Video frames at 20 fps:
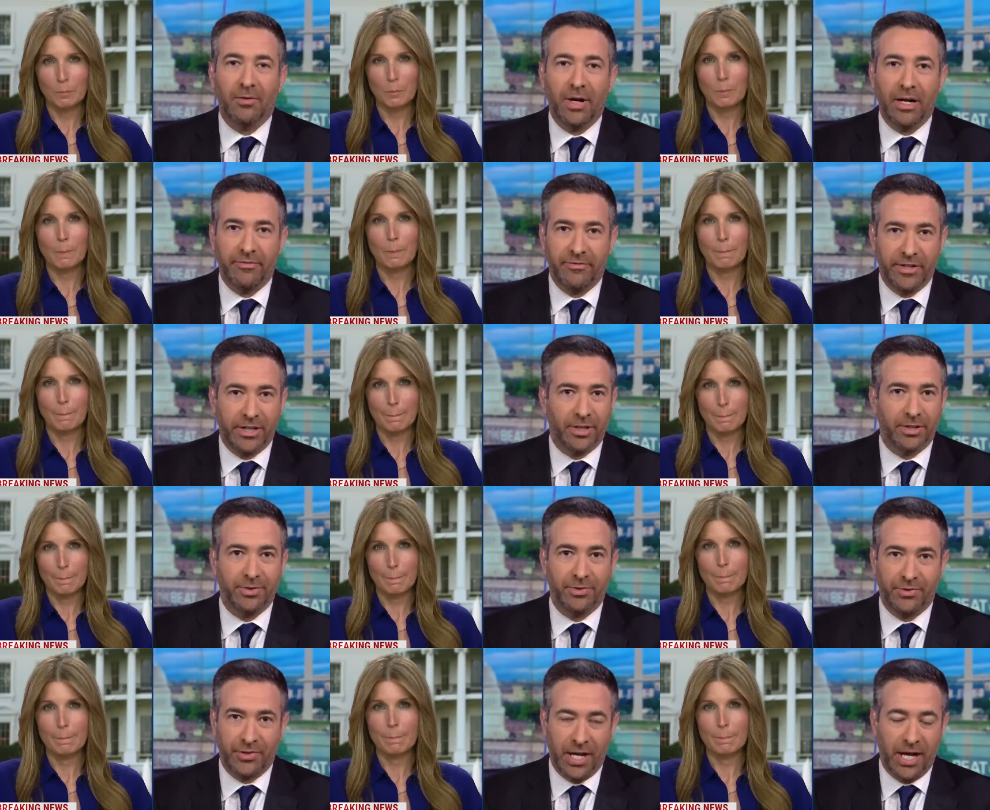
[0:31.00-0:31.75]
Speaker 1: Redville,
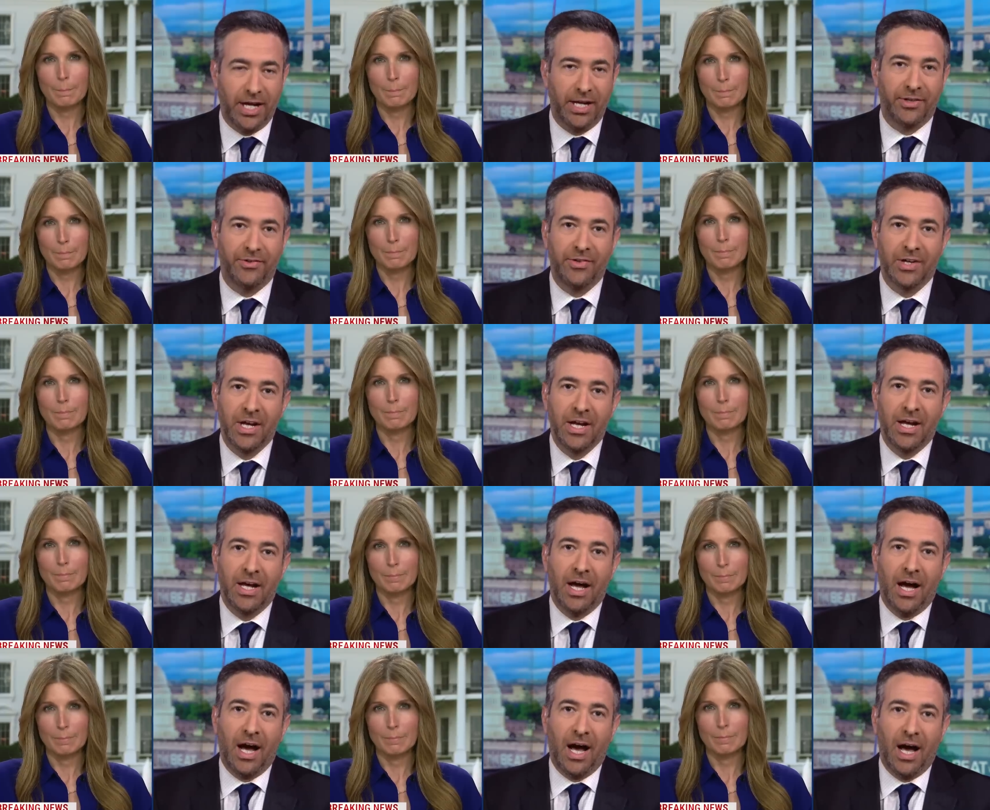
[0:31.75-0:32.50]
who says,
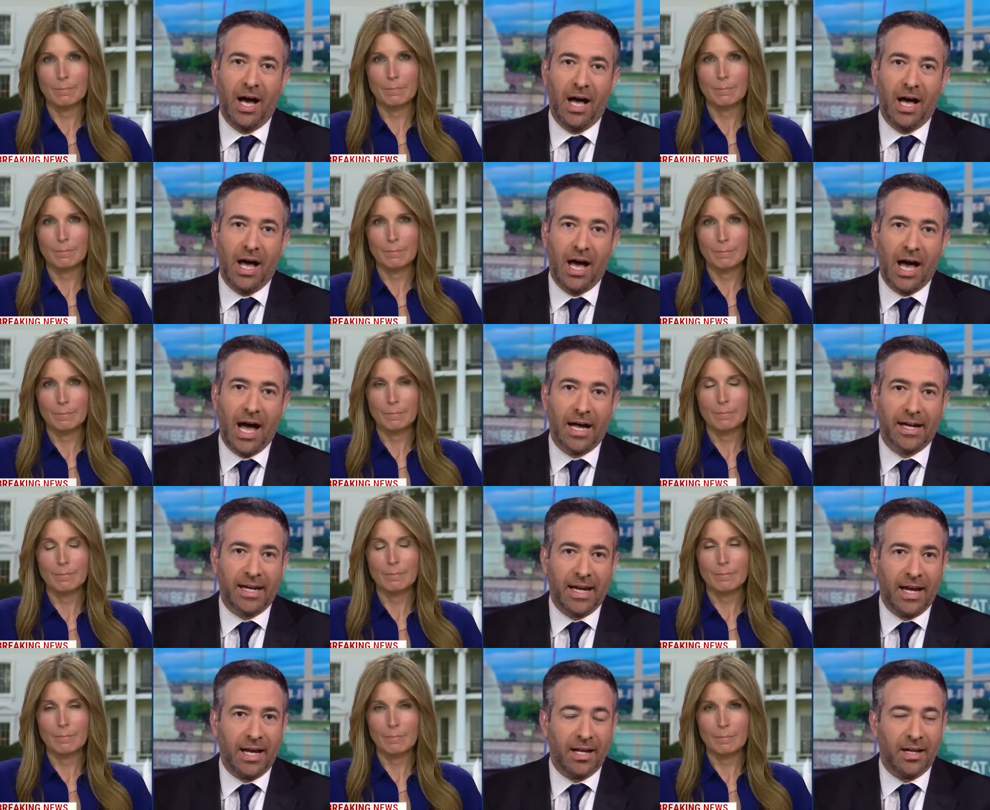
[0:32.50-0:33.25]
uh, I
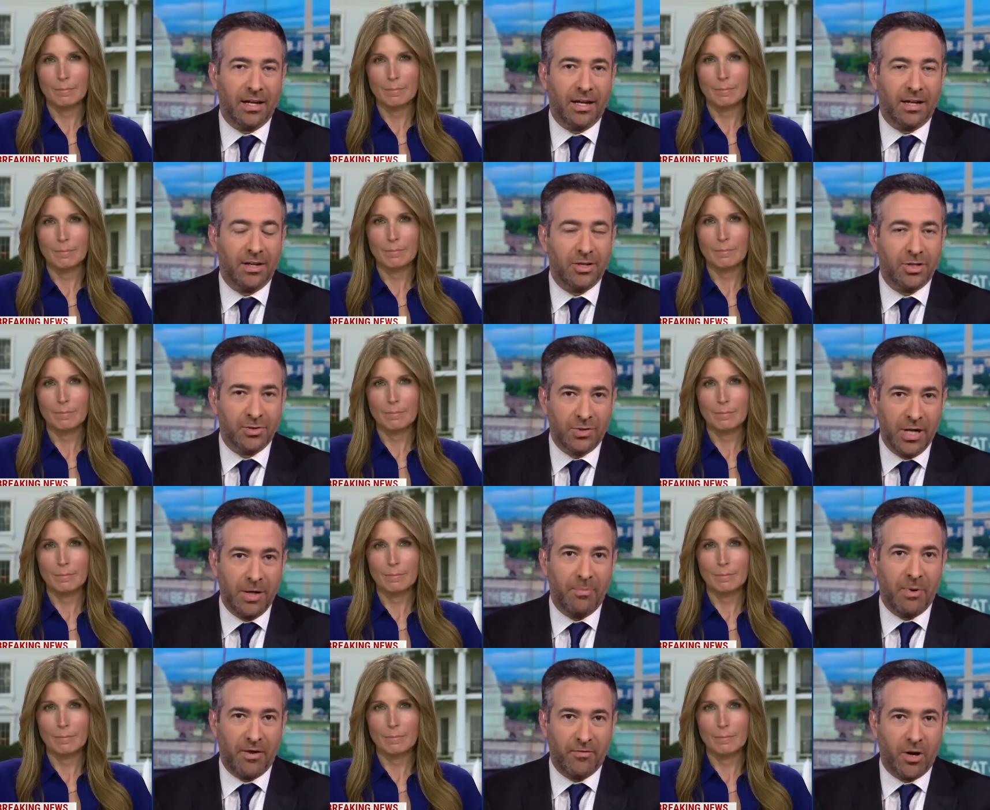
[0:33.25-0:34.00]
can't
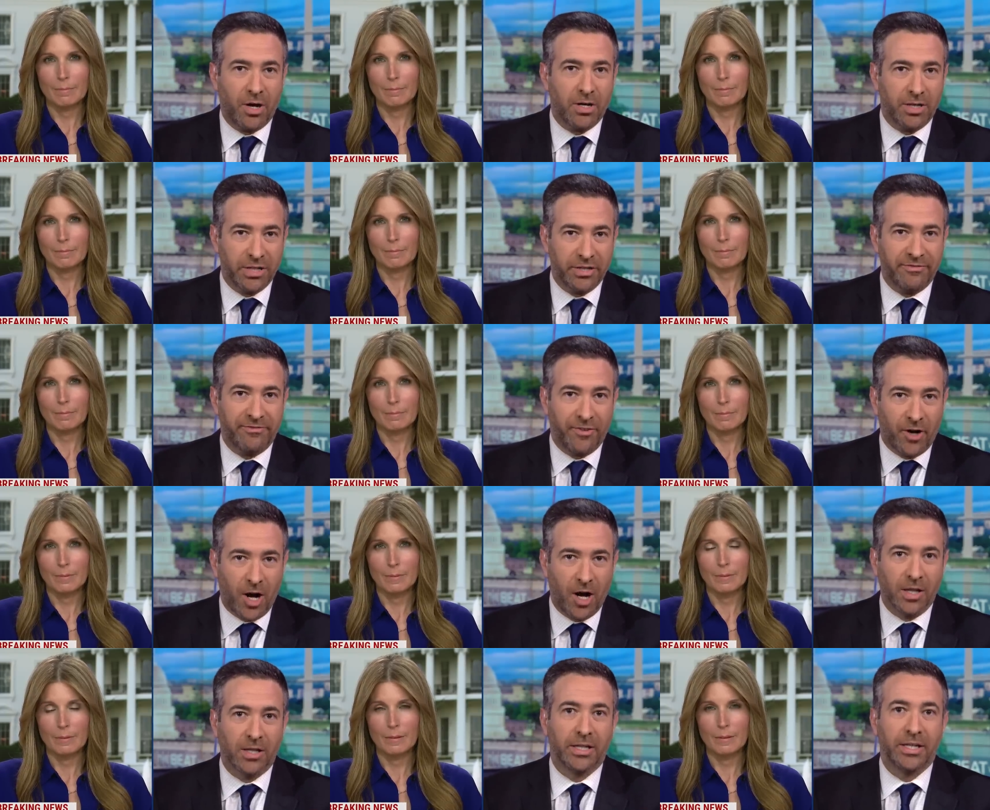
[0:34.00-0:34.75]
trip, I've already
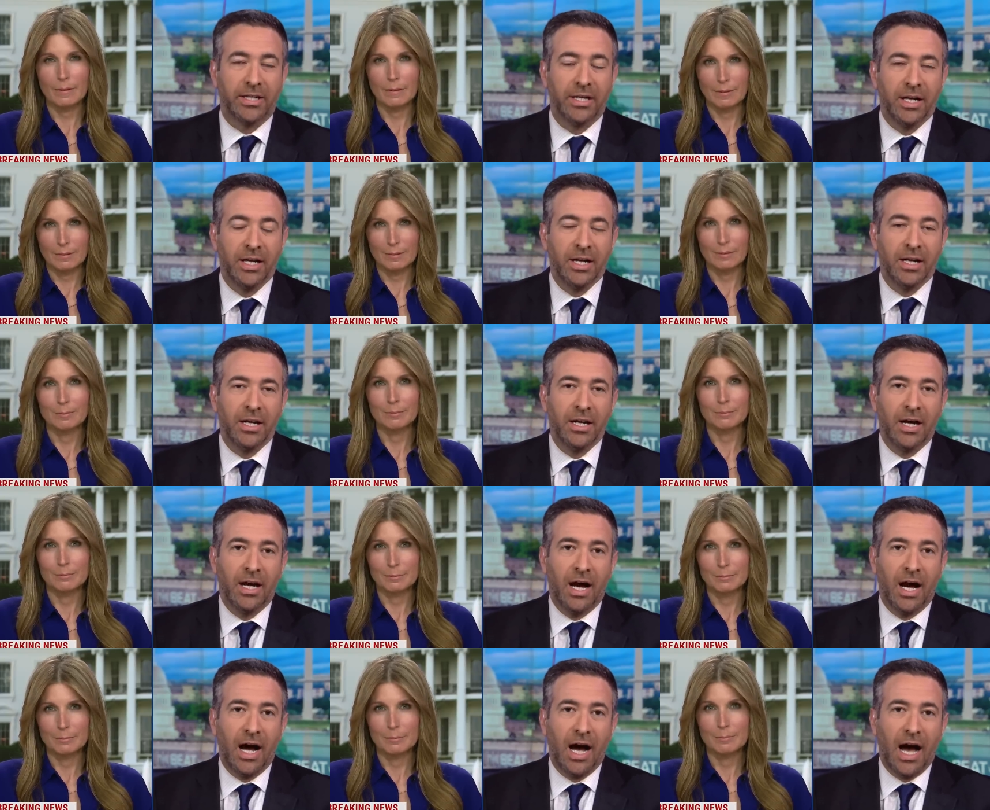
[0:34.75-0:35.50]
fallen.
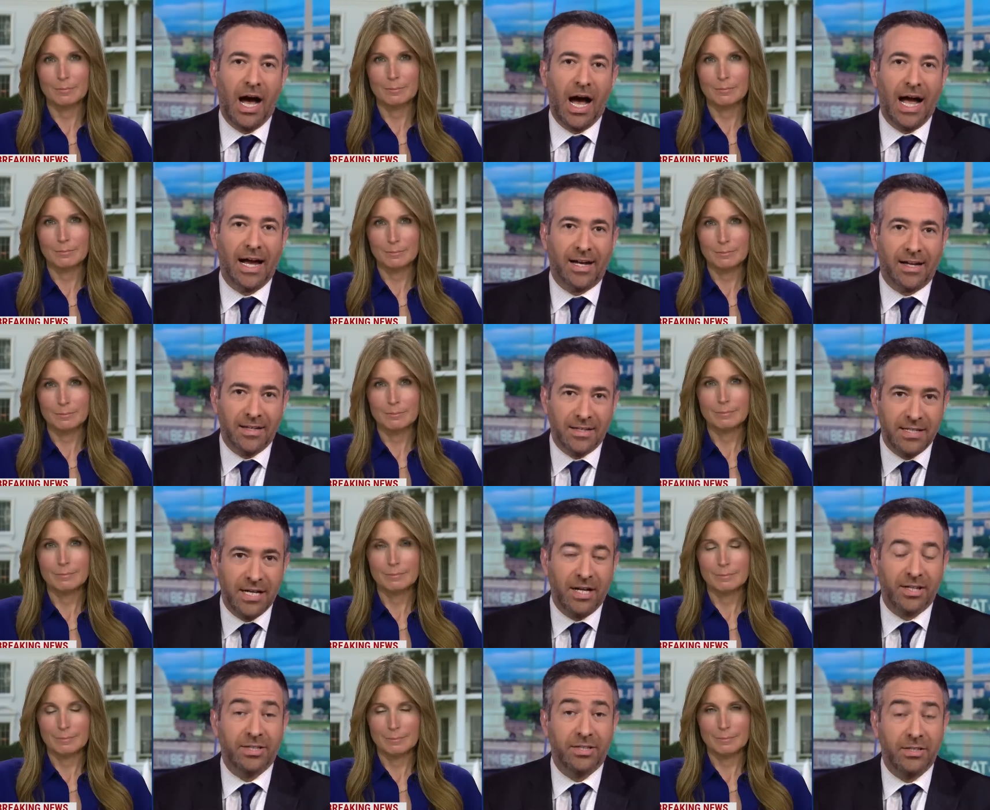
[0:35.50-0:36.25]
I can
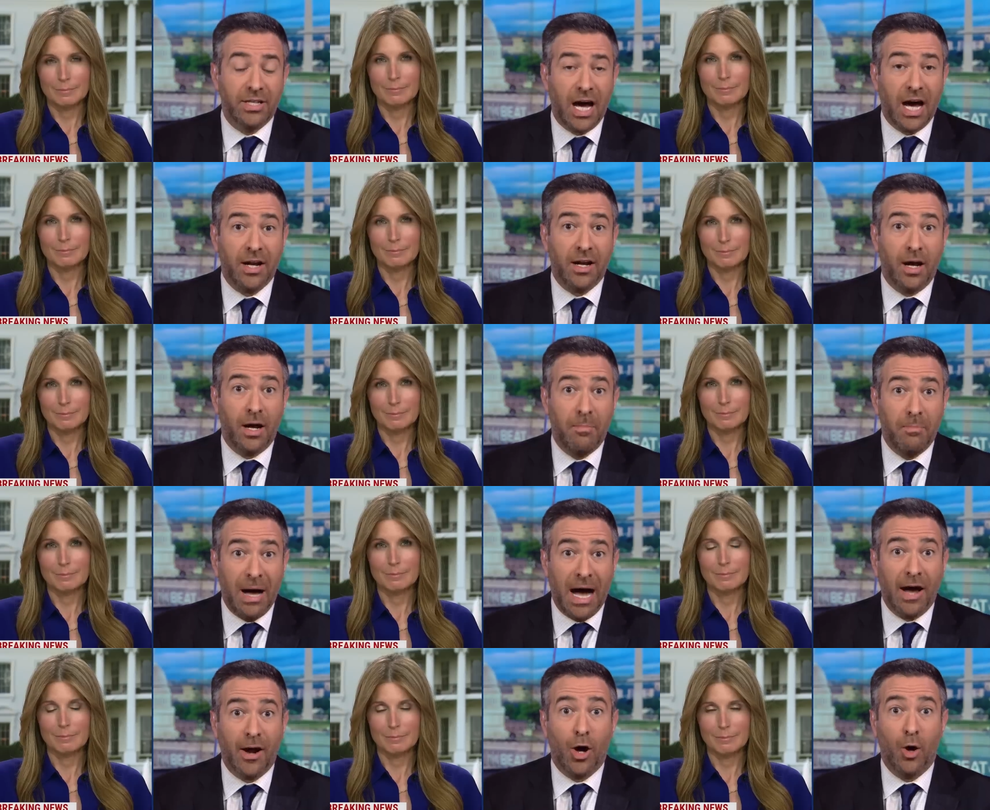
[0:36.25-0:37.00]
tell you're not
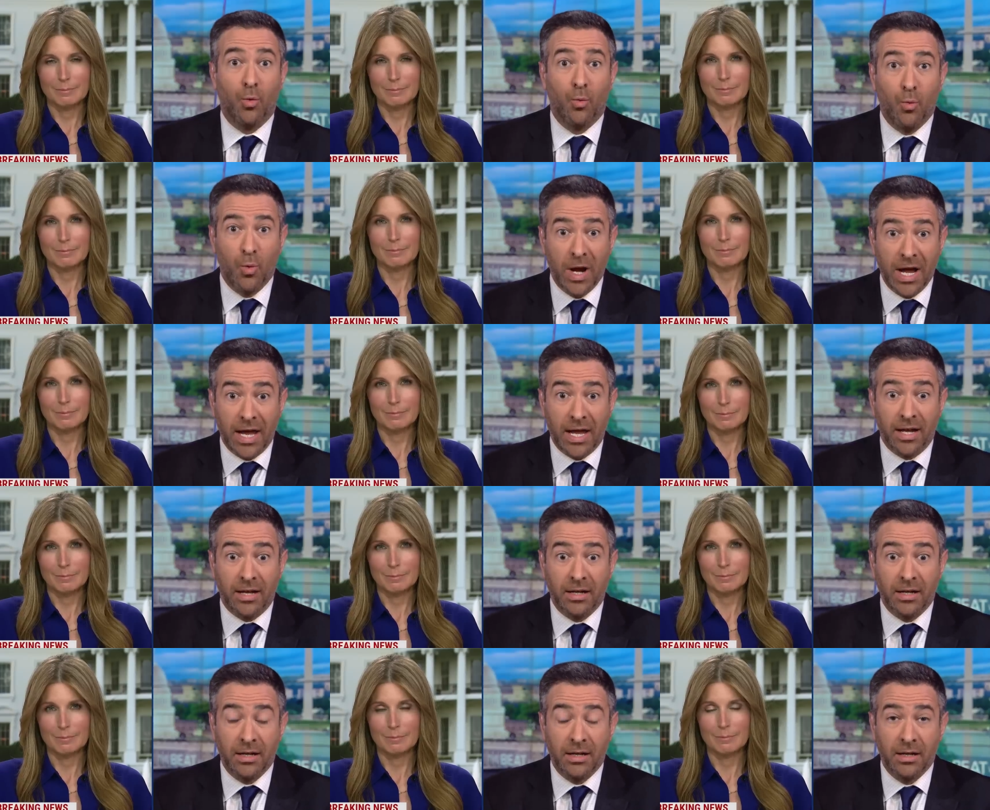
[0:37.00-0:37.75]
about a
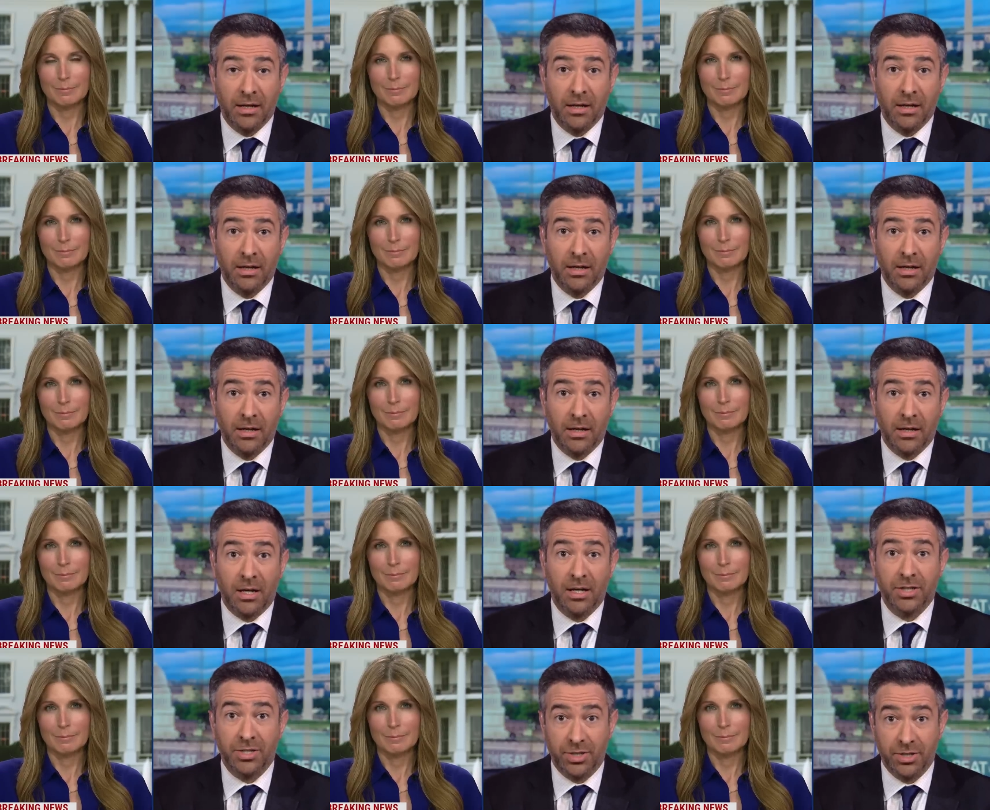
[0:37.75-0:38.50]
win
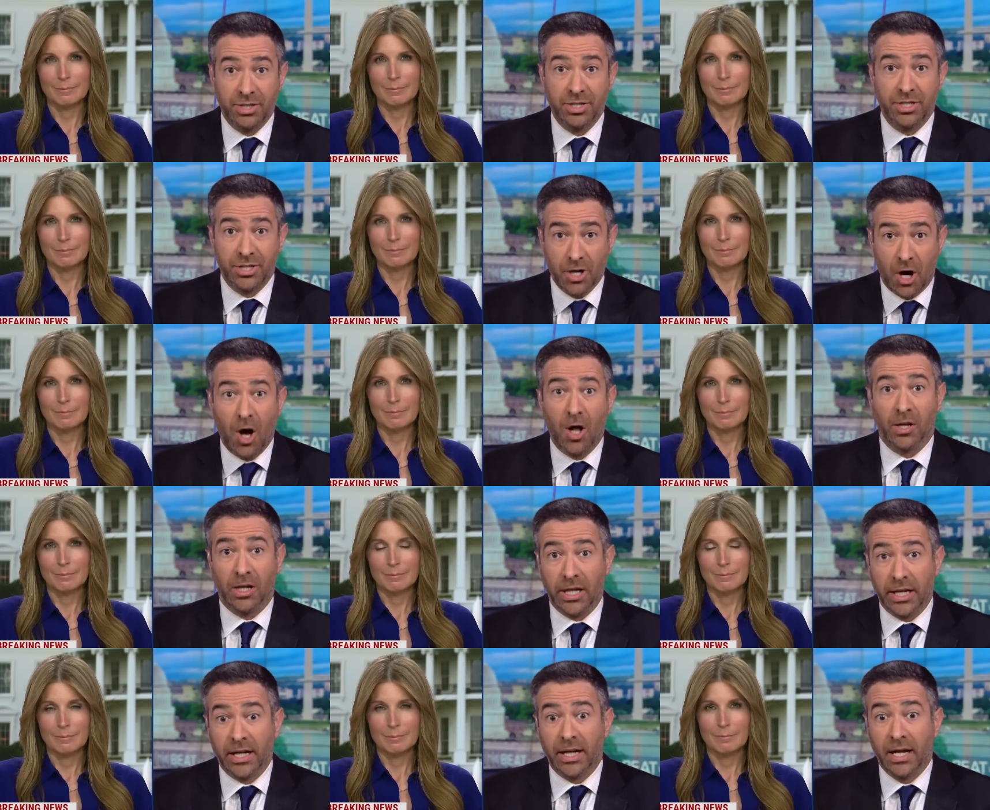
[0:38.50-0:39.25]
because you're
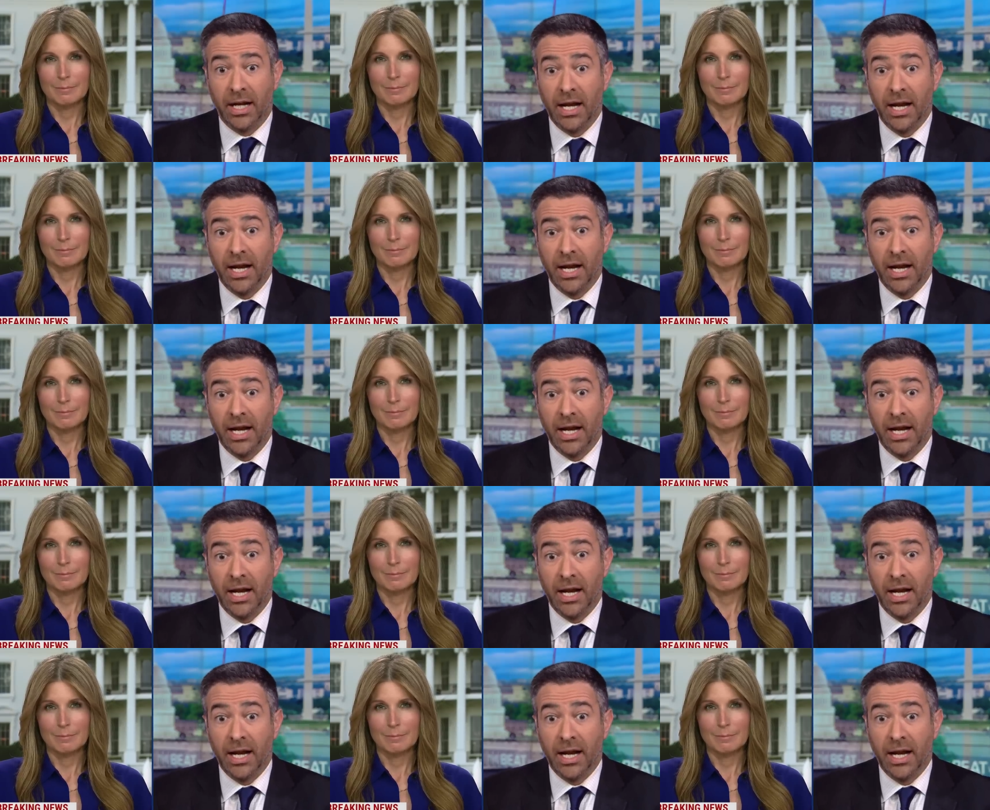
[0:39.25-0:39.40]
stalling.